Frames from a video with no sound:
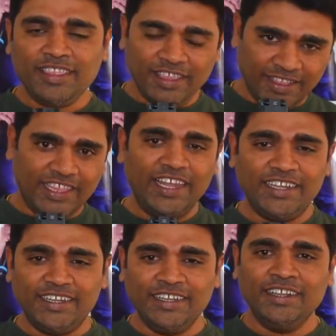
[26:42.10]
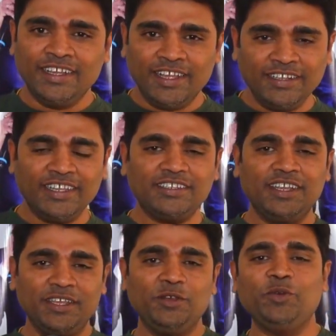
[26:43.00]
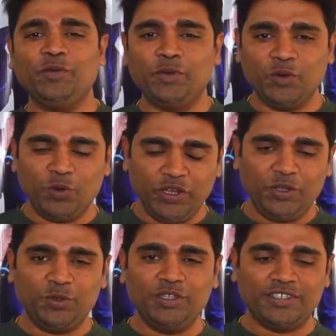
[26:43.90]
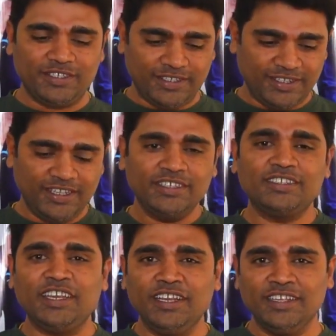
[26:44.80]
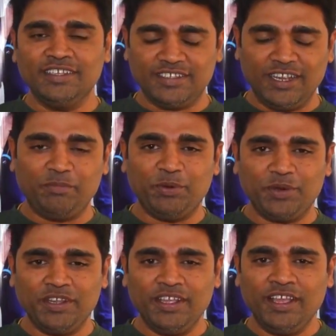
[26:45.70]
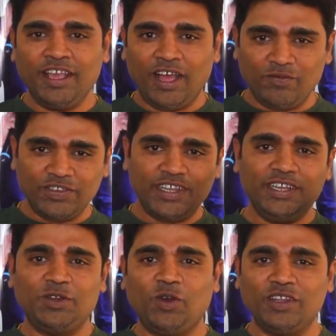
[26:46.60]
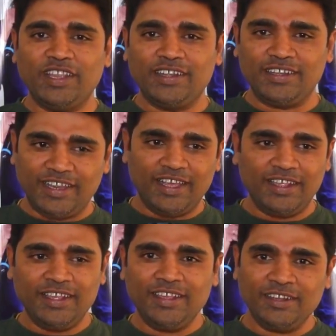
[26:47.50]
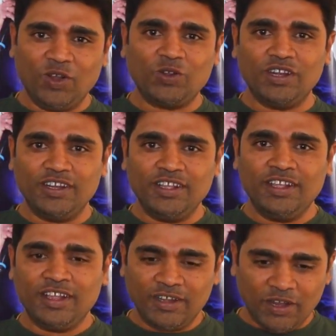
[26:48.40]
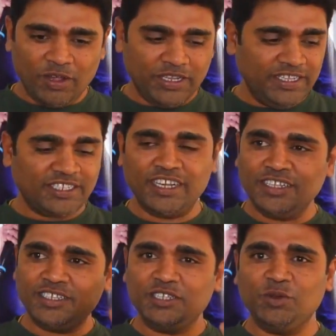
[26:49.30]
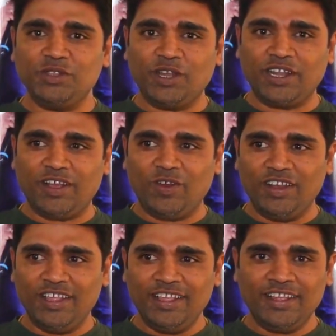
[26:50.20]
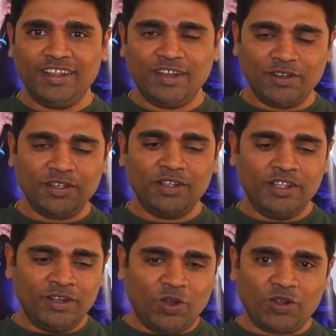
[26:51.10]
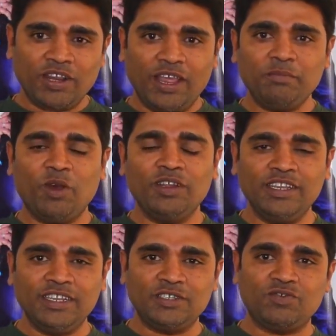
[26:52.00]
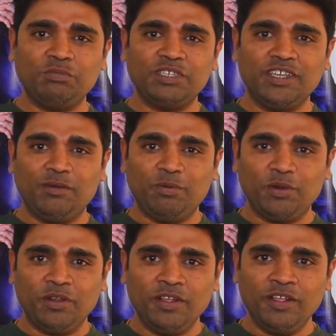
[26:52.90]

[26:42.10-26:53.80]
Thailand. And next day, he going to this Singapore. After that, he called that guy, doctor. His son is receiving that call. Doctor, I am already reached from Singapore.